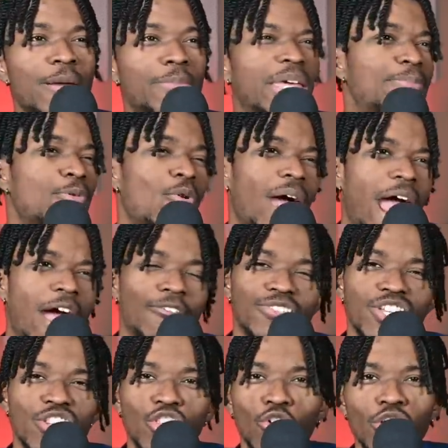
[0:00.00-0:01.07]
people
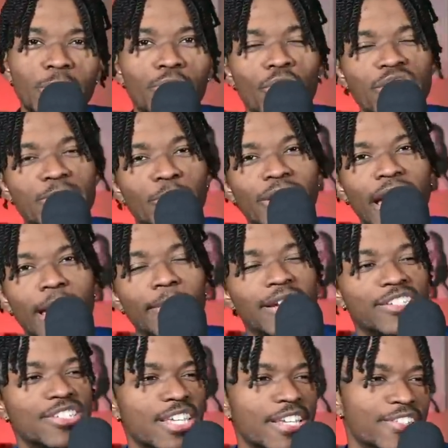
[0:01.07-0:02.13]
averaging 30 points per game in a
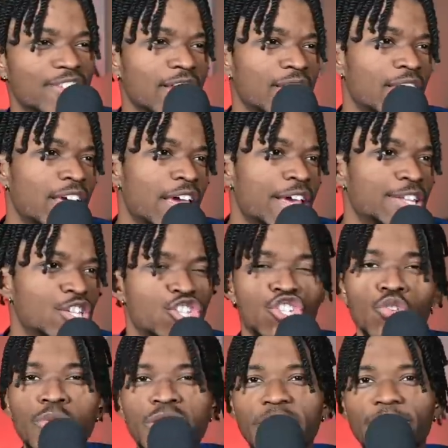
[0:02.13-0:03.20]
season. The
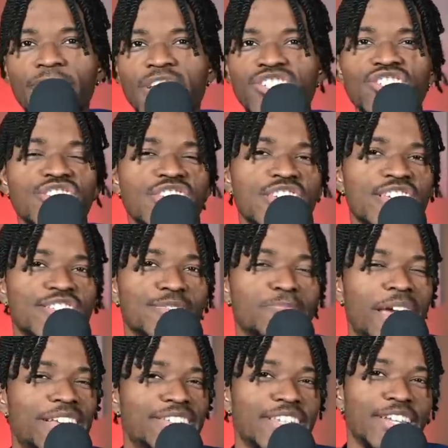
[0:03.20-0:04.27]
shooting efficiency is
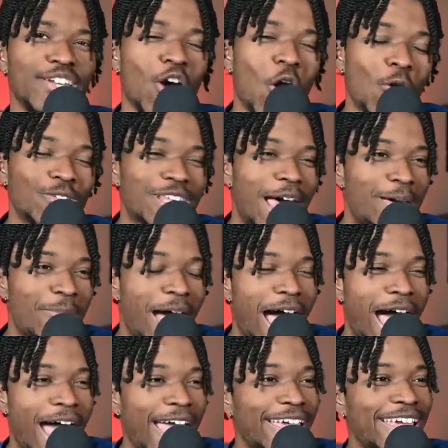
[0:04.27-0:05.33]
basically an all-time
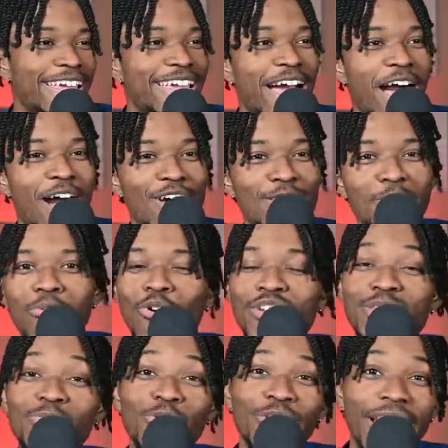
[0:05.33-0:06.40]
high. Uh, the points
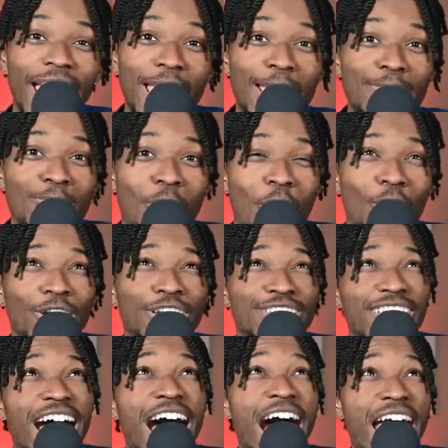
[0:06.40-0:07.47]
per game are is
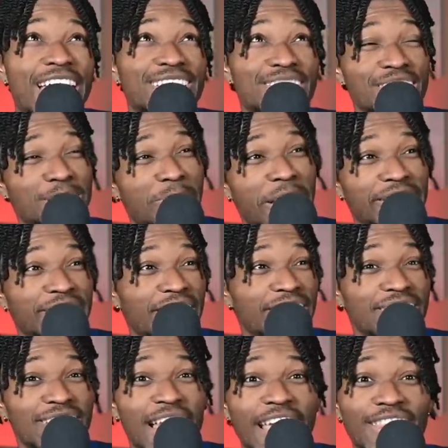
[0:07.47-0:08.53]
the highest it's been
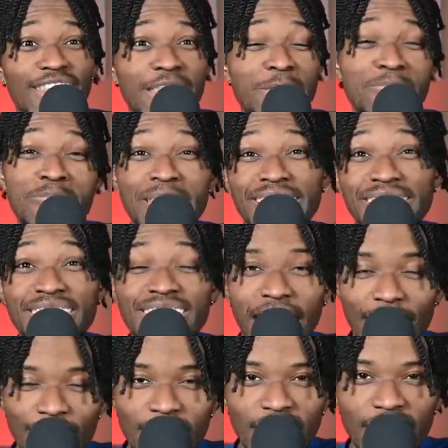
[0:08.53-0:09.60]
since like the mid
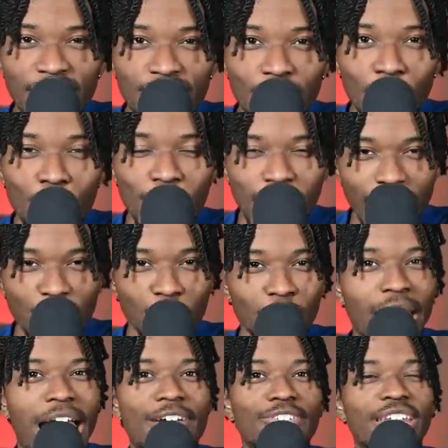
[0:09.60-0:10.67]
70s. So yes, we're
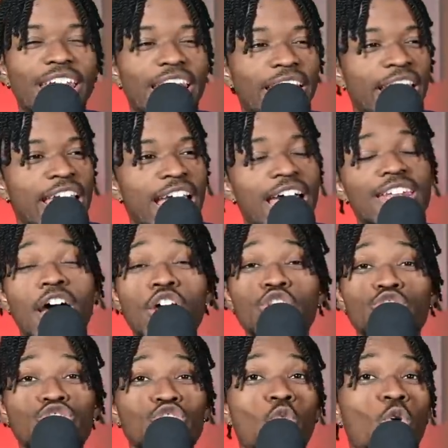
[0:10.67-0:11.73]
having a another
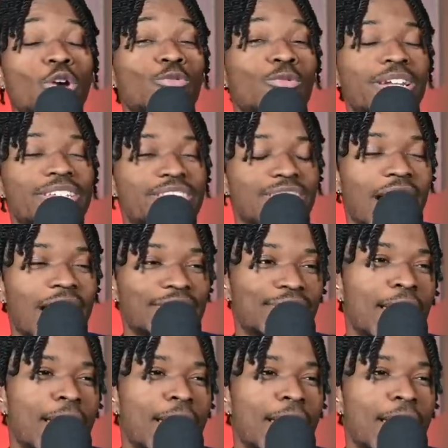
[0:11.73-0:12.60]
scoring renaissance,